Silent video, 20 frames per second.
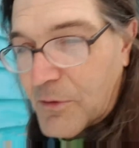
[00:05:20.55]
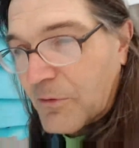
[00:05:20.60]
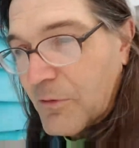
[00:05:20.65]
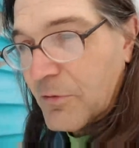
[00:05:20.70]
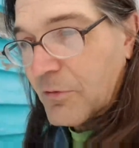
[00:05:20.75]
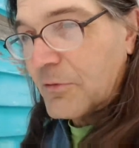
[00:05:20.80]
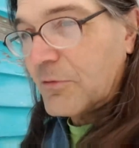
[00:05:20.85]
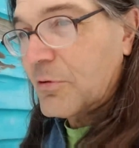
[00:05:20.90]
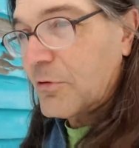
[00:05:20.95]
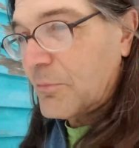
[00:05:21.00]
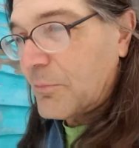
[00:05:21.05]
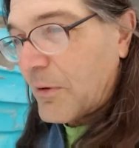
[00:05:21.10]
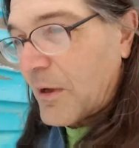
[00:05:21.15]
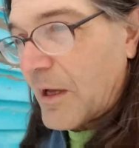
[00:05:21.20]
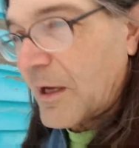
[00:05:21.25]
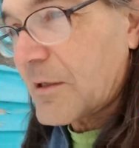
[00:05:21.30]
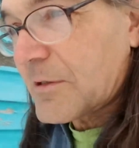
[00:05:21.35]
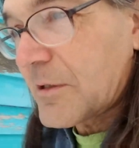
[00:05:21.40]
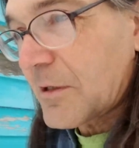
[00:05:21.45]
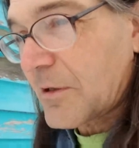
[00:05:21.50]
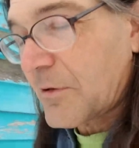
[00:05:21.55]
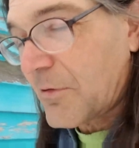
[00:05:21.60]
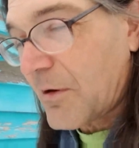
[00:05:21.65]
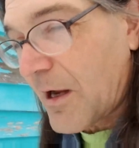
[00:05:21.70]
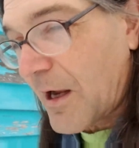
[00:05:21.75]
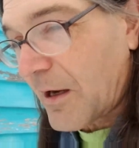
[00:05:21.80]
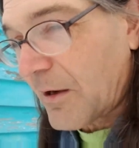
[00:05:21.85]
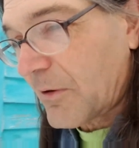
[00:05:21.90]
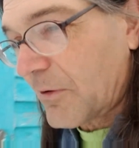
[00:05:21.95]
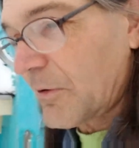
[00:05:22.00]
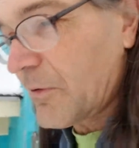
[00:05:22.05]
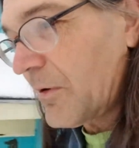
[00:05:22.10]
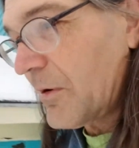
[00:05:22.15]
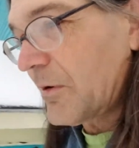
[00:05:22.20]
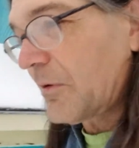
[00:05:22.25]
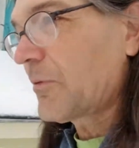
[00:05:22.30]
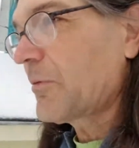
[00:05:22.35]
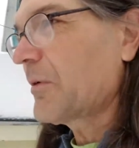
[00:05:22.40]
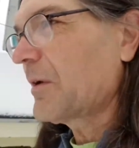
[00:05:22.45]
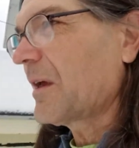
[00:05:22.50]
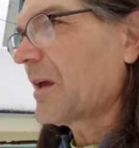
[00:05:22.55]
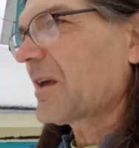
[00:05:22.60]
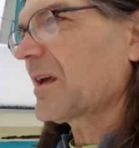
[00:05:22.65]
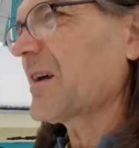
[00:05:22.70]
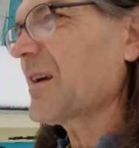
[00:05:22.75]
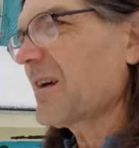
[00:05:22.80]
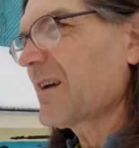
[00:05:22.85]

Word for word: through two bags of cracked corn a week.